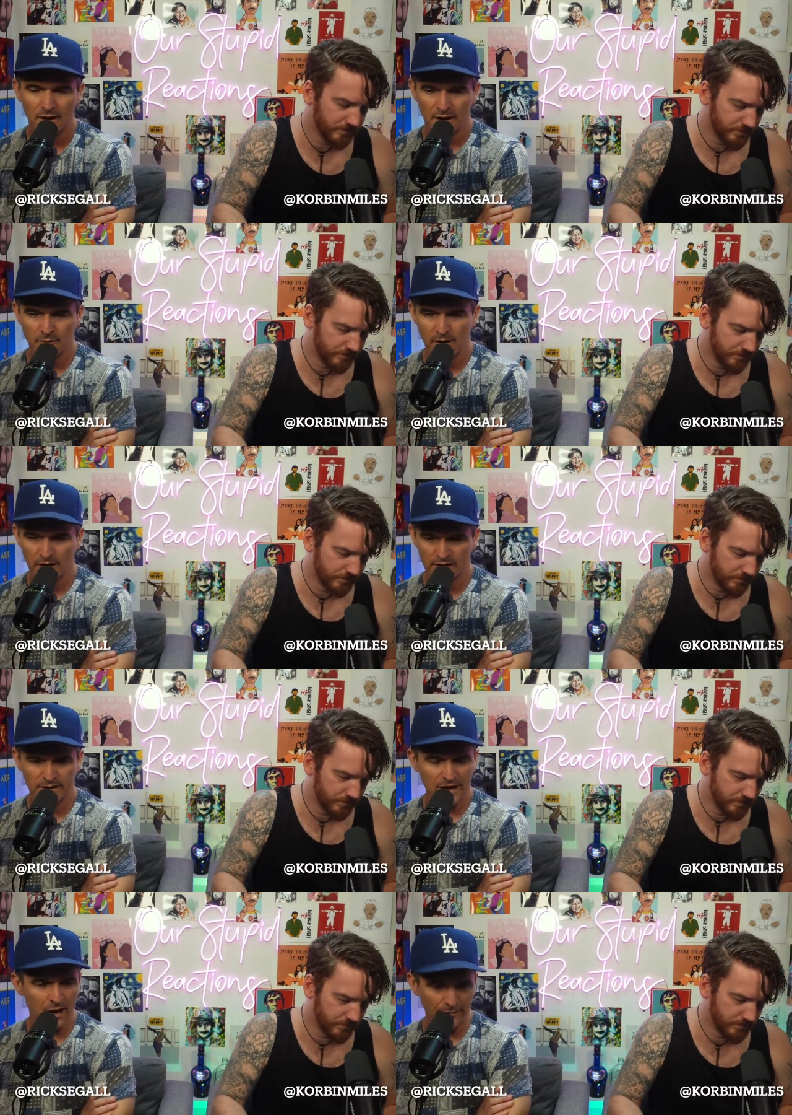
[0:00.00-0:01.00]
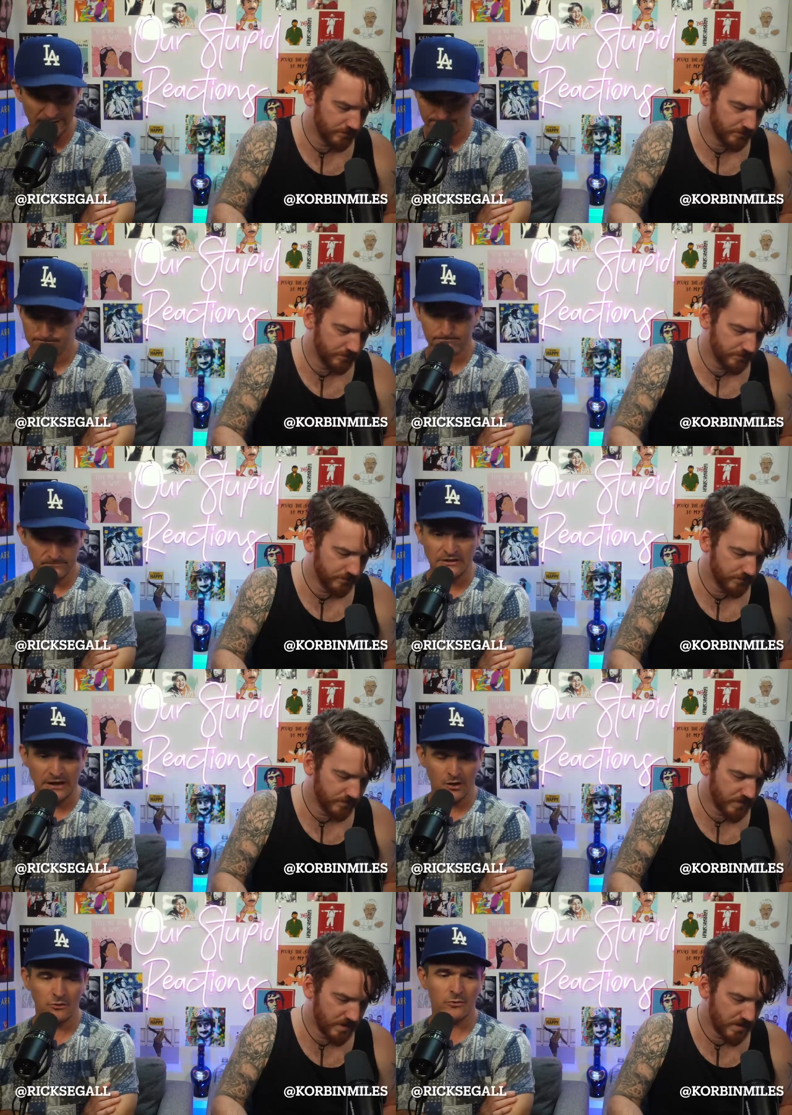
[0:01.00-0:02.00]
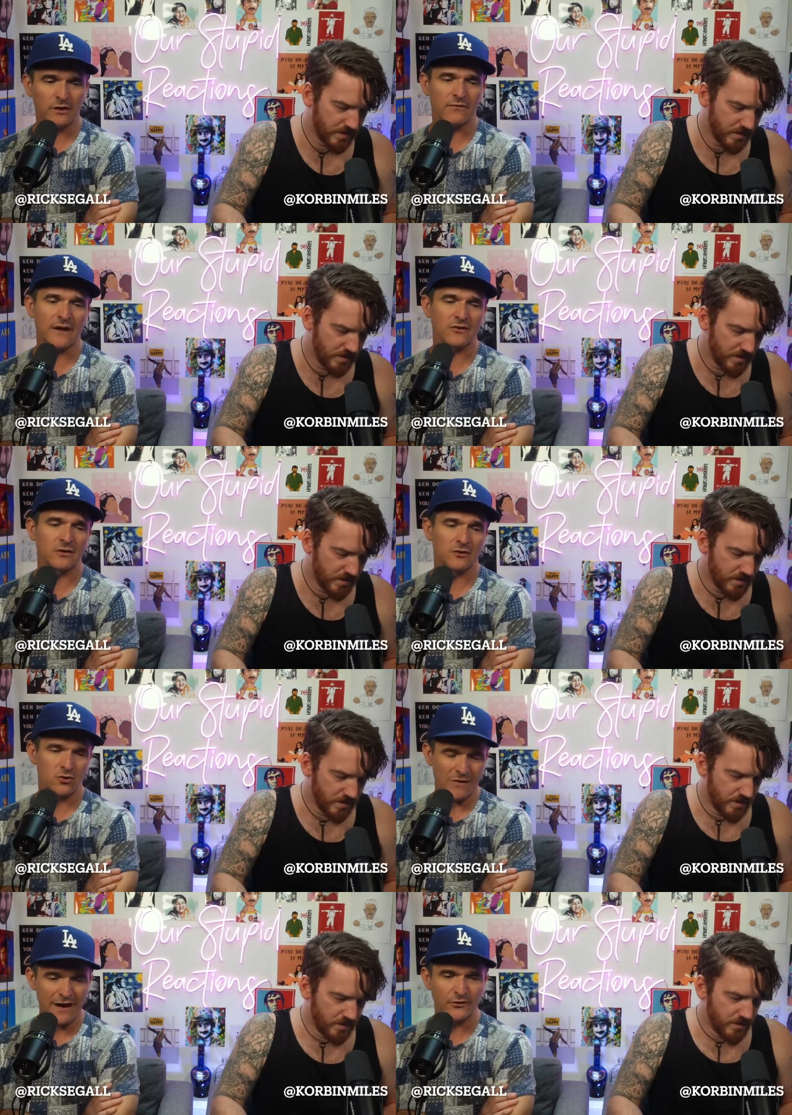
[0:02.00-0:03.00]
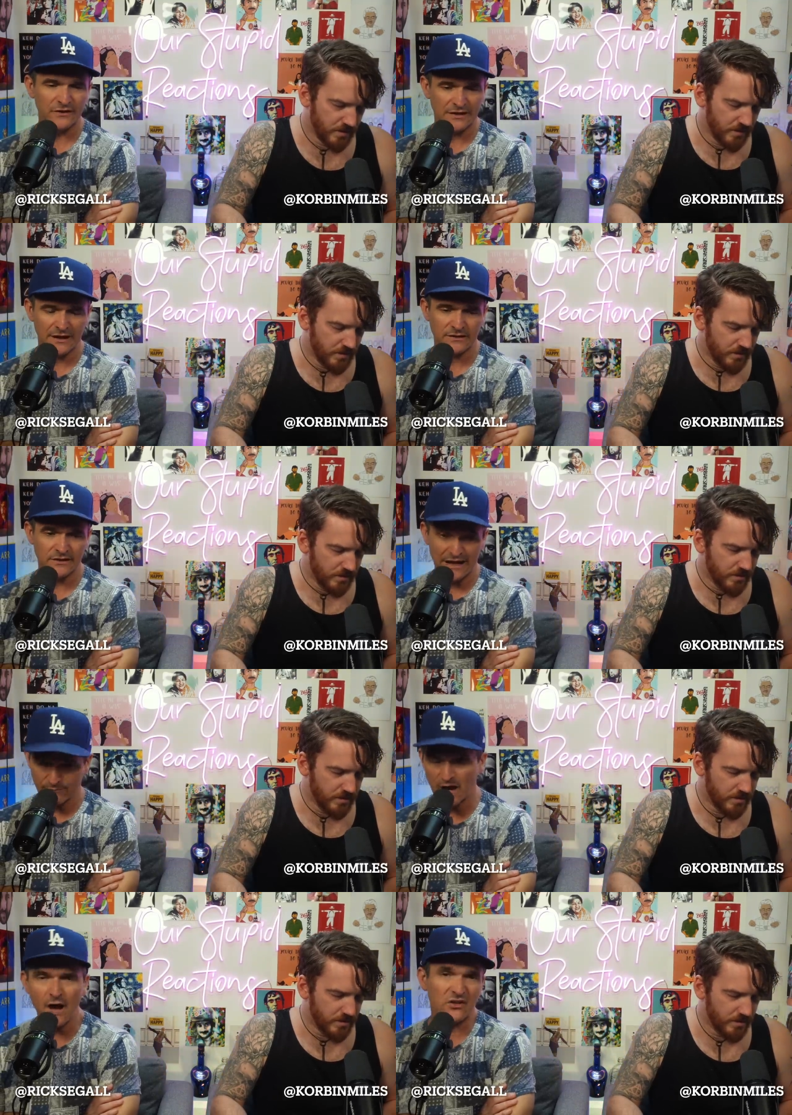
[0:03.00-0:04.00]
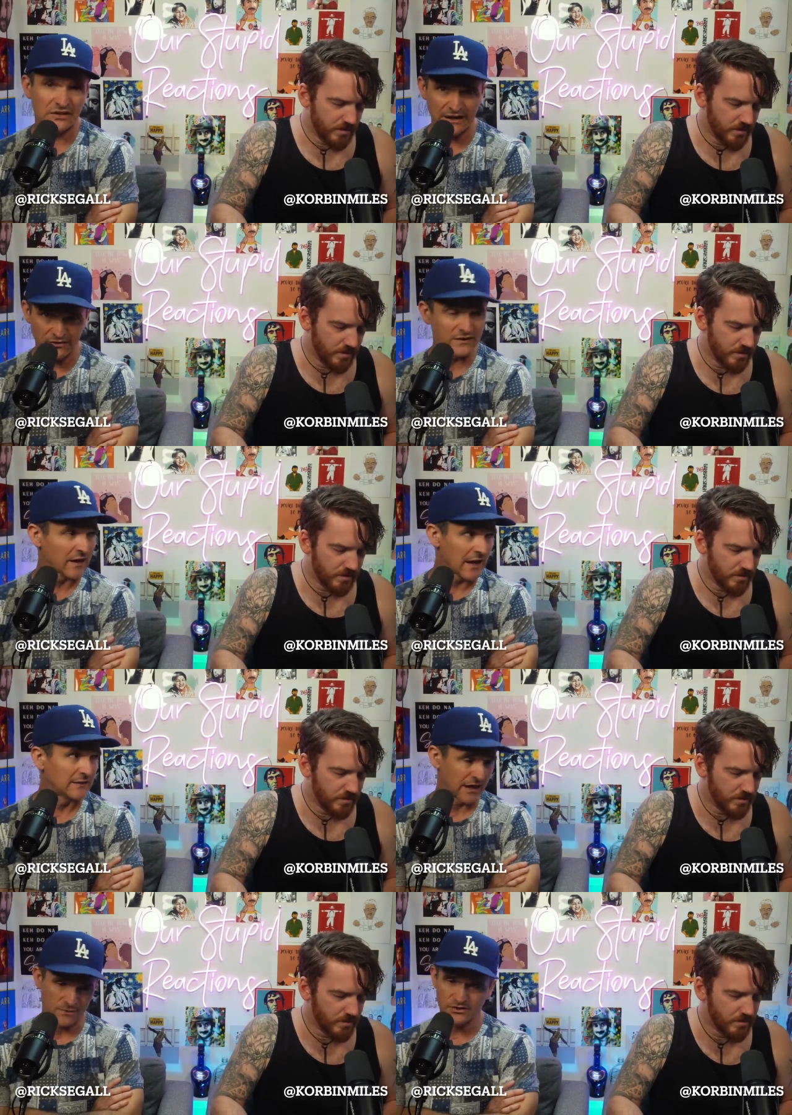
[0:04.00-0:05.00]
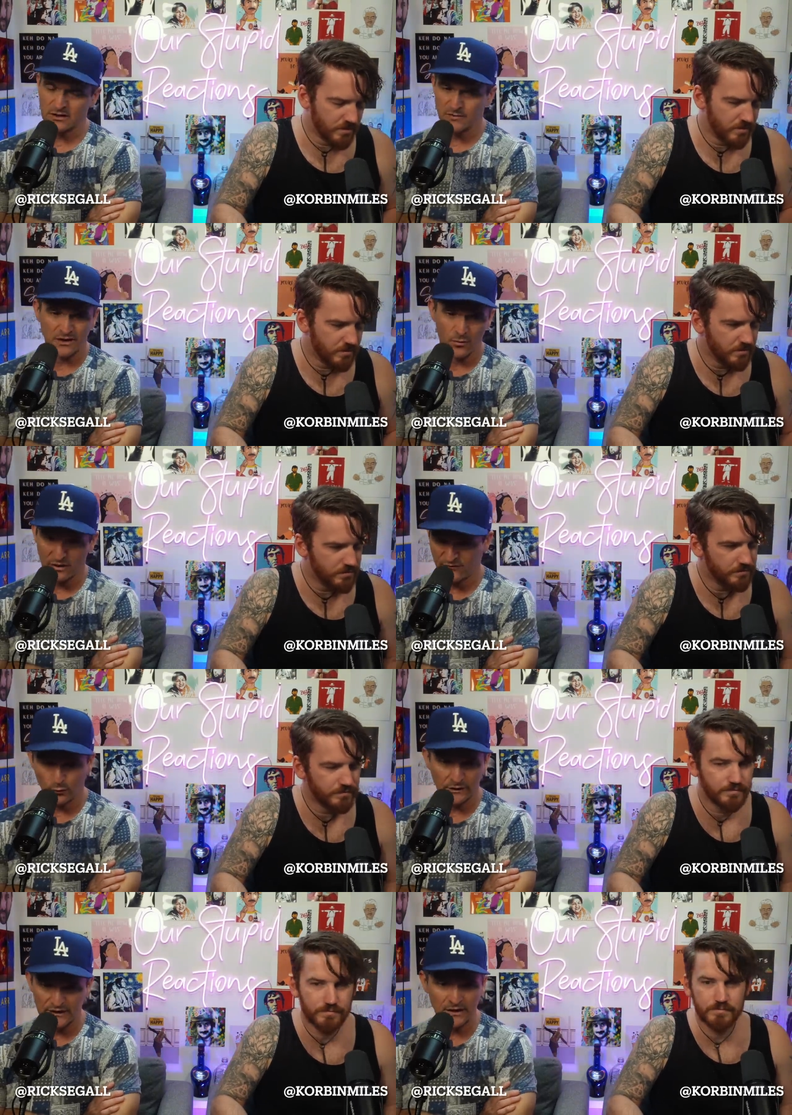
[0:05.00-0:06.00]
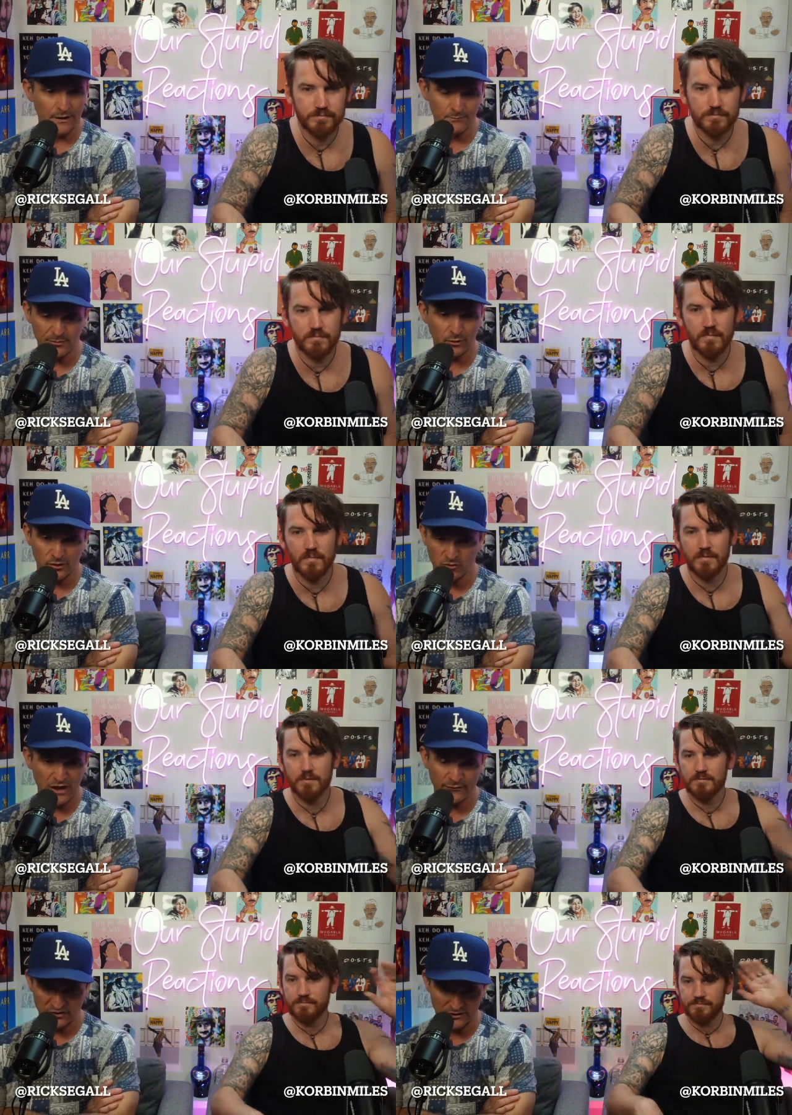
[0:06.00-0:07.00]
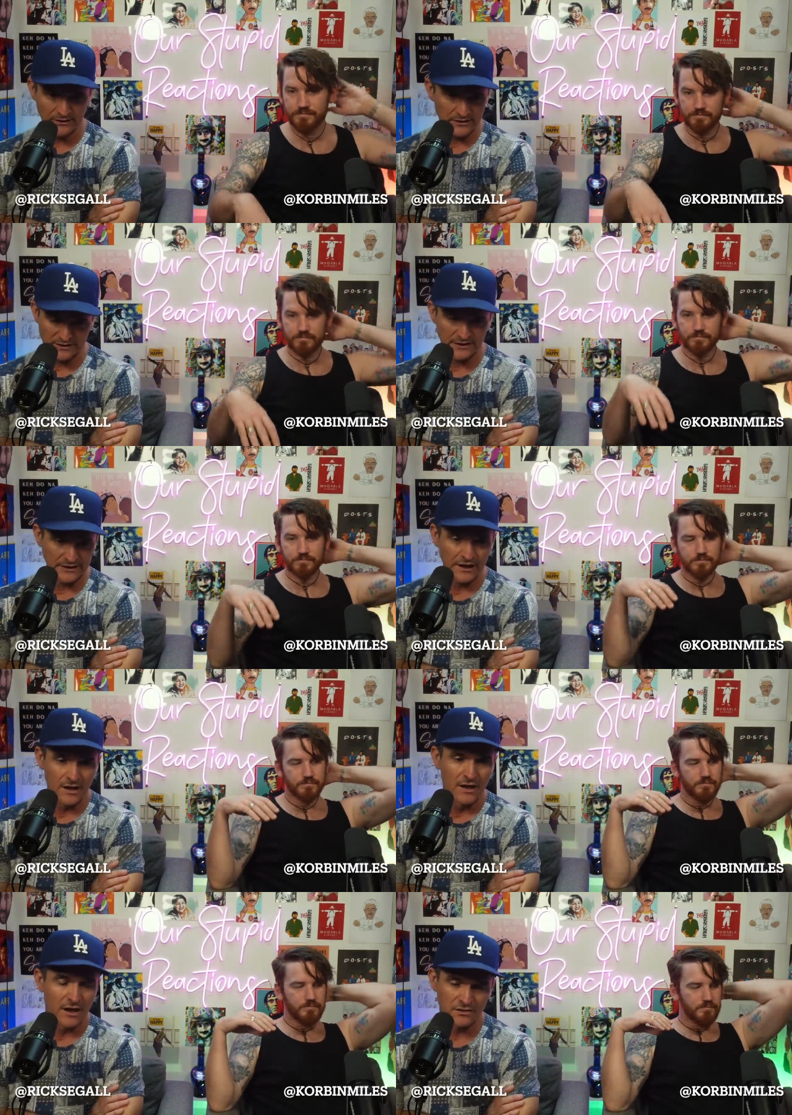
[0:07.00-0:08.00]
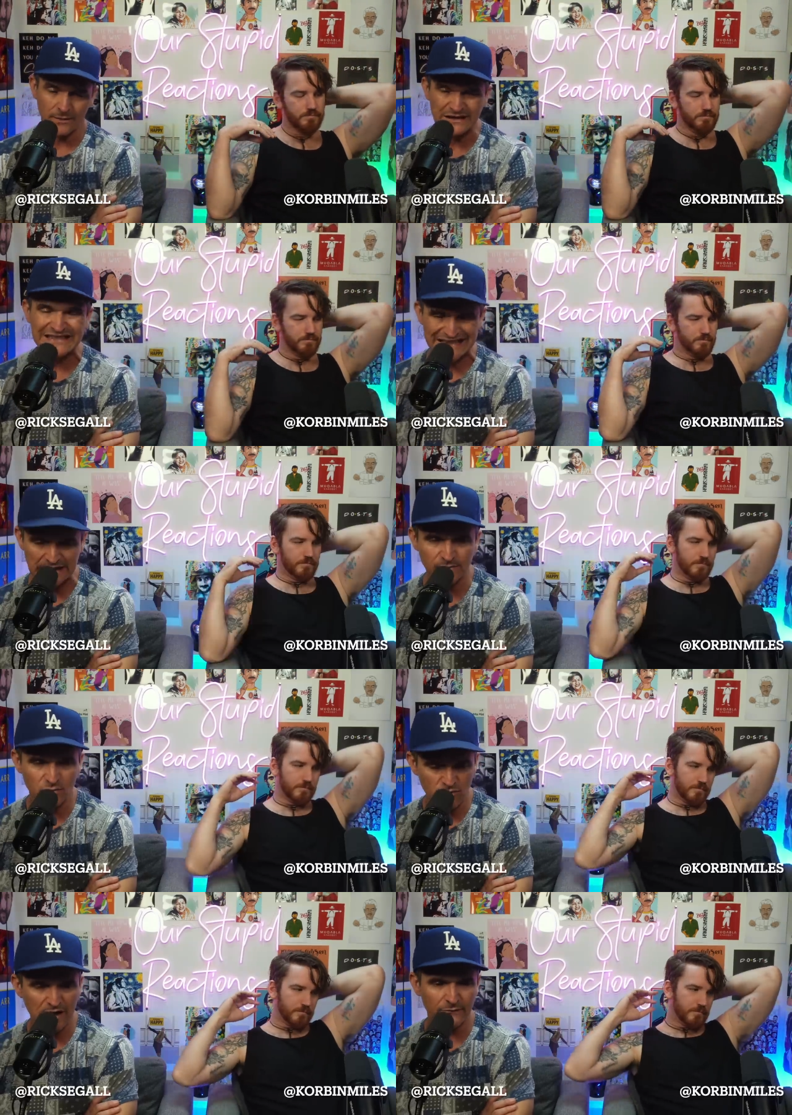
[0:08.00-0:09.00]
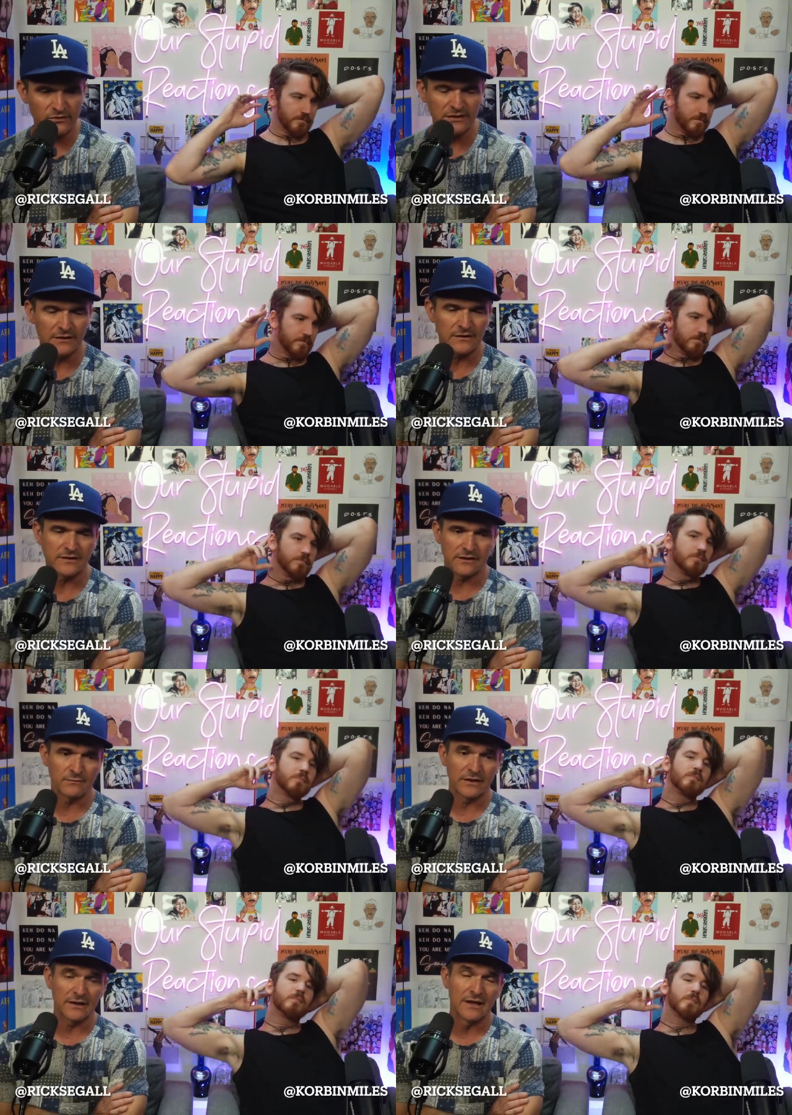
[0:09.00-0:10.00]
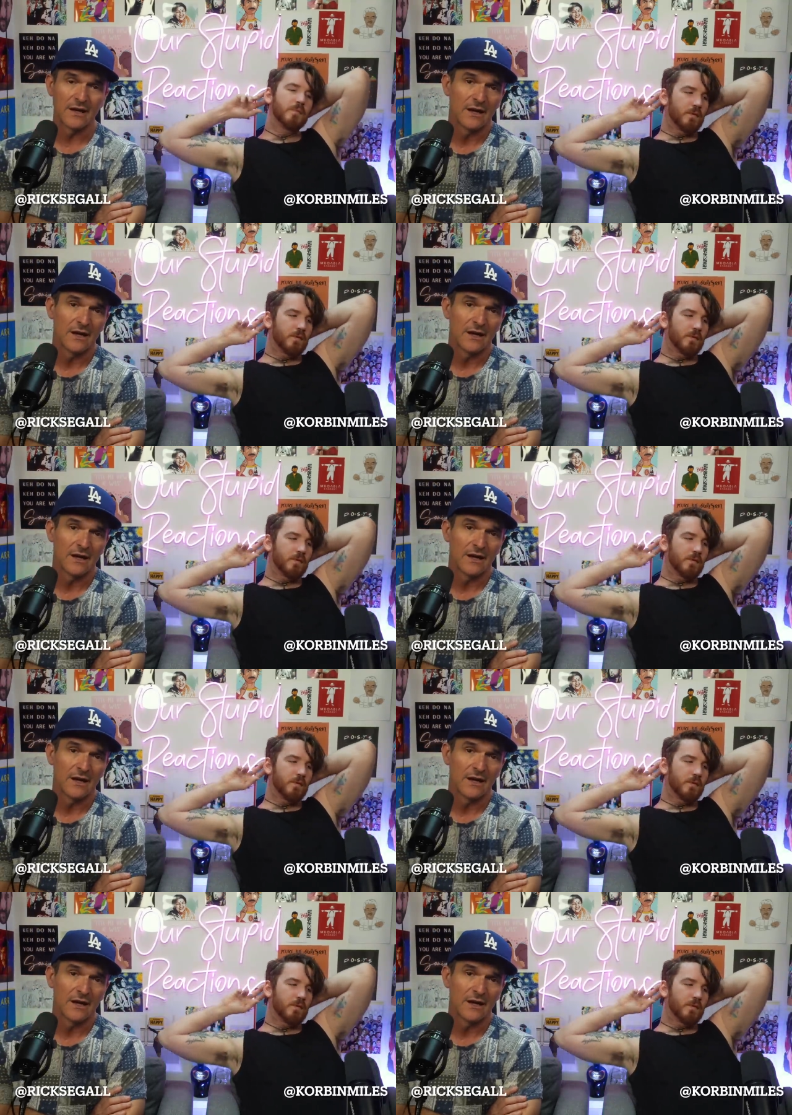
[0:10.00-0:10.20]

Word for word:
Speaker 1: in America and how many diehard cricket fans are going to travel to Texas. I obviously I think the end game is going to be they want a full league and people are going to travel city to city. I mean, teams will travel city to city, but